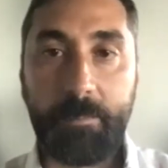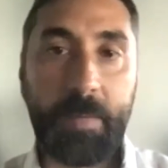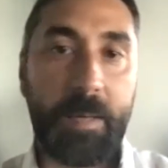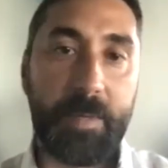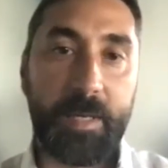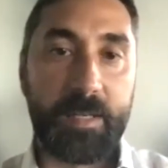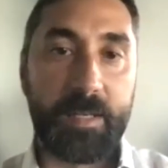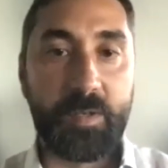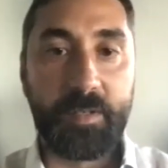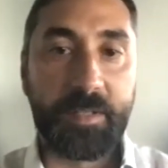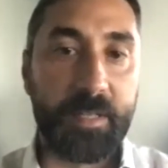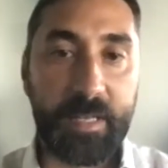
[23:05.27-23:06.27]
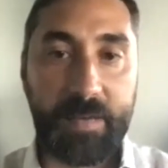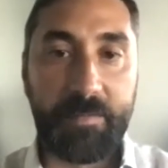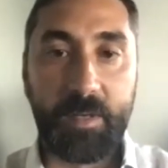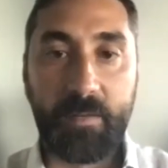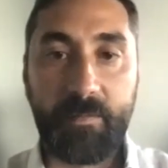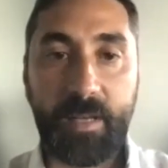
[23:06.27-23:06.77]
maybe a certain
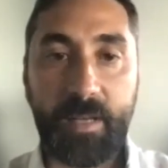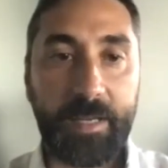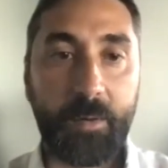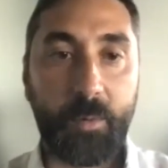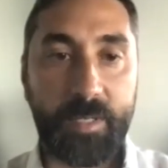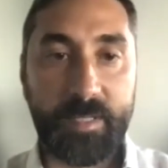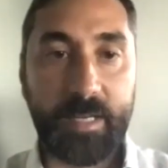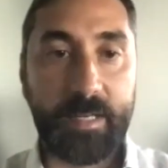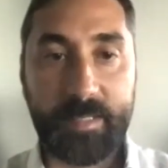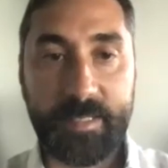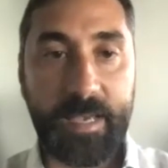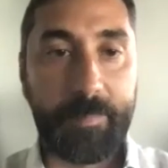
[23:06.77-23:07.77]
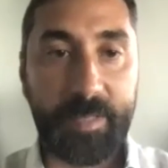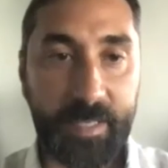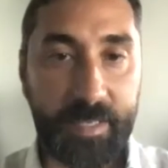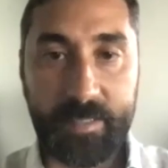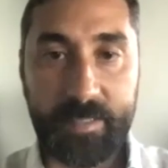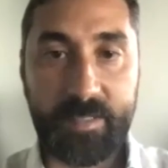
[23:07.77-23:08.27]
level of like risk acceptance.